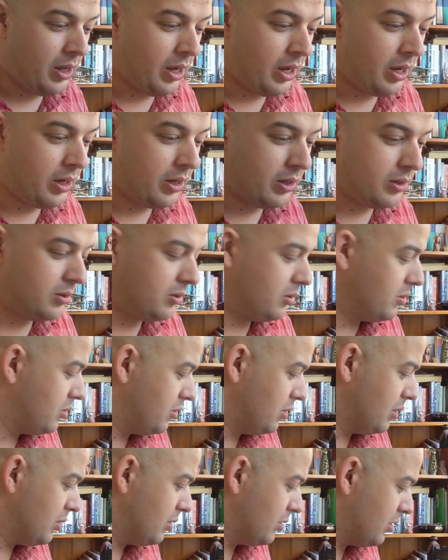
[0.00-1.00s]

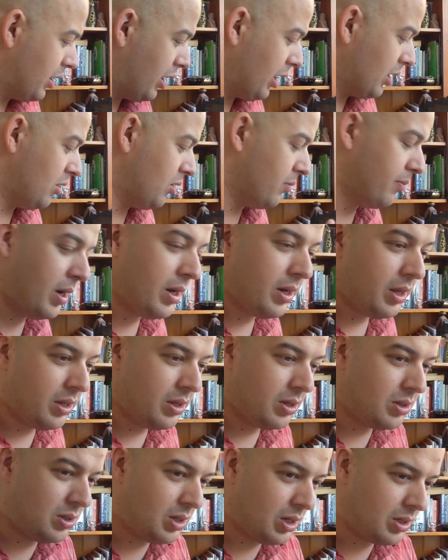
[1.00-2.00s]
to get you money.
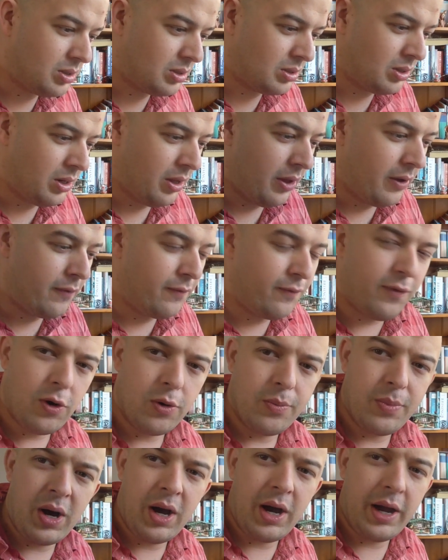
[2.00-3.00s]
You just
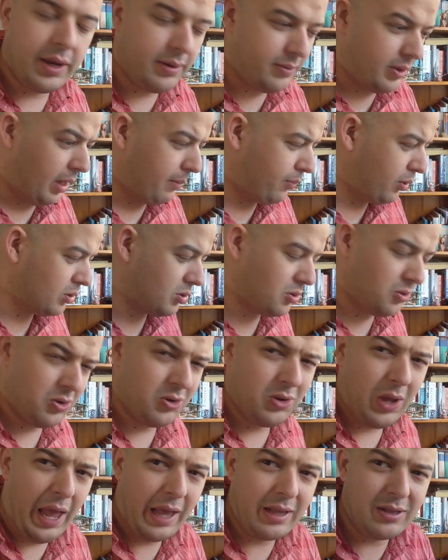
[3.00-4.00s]
fall behind that person
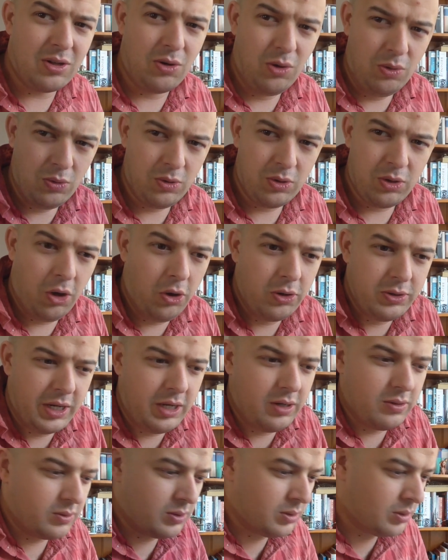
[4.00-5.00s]
who has all the
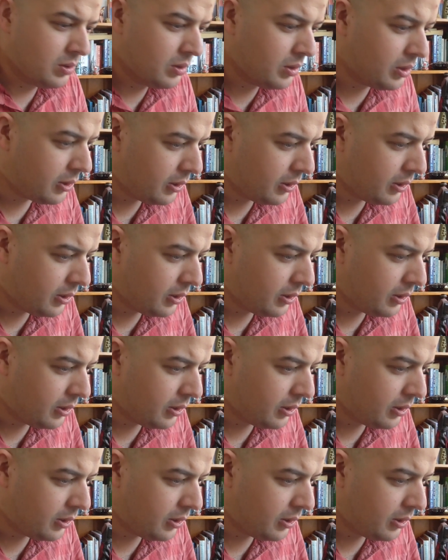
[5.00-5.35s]
hotels.